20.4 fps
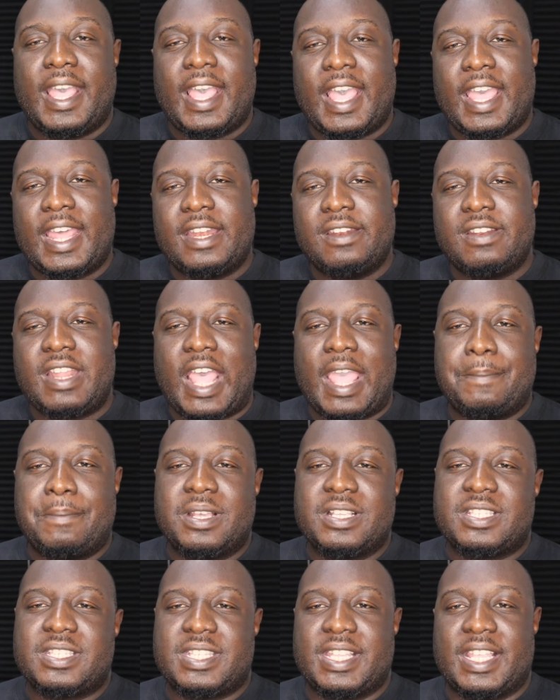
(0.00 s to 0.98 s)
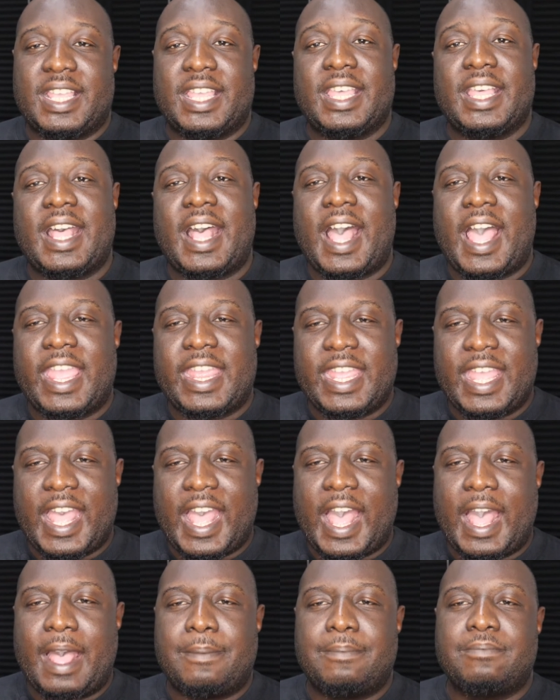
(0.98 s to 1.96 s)
And I must say, I
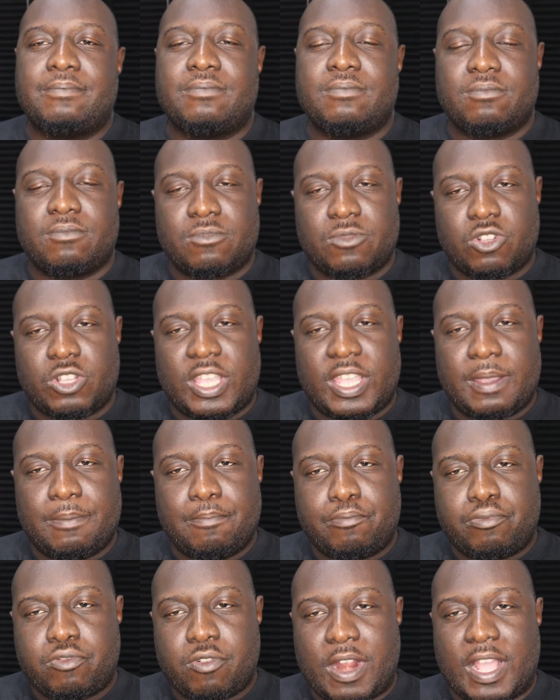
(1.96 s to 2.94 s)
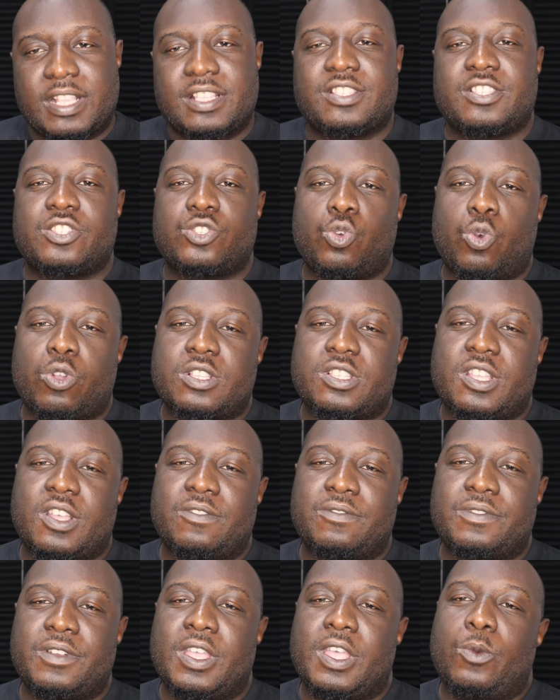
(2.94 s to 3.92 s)
am impressed, sort
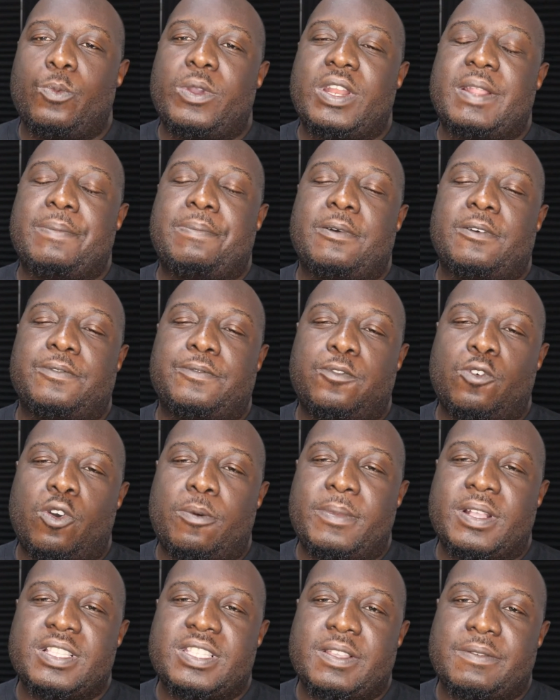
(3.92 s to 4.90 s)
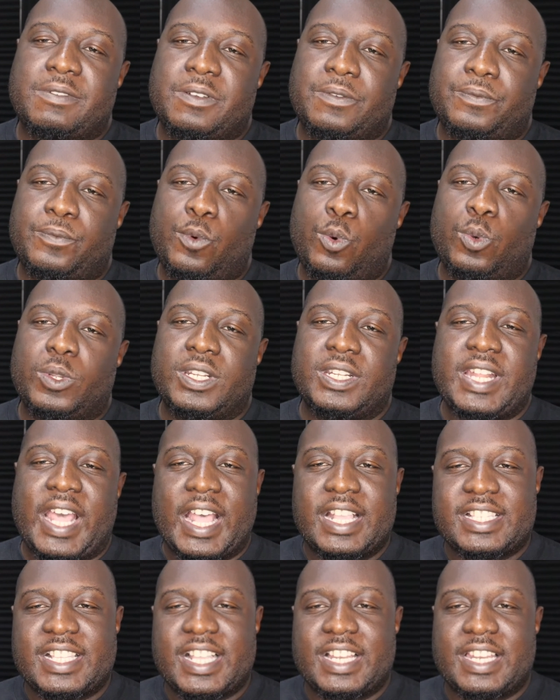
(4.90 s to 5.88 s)
of, with the performance of the phone. It
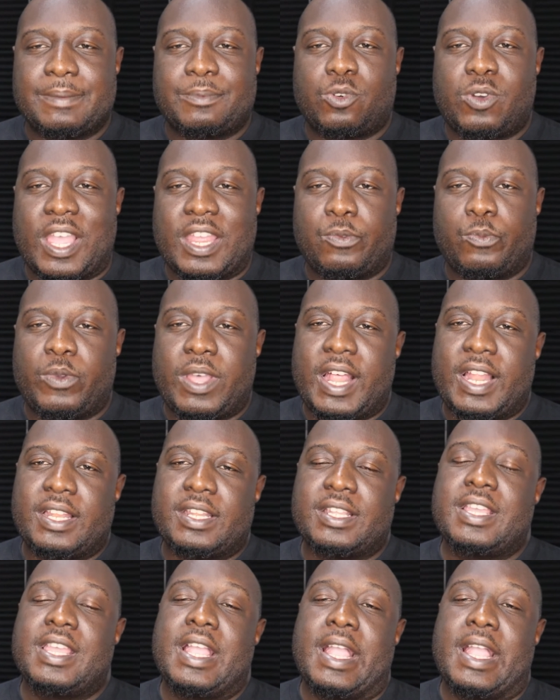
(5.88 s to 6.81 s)
has held up quite well.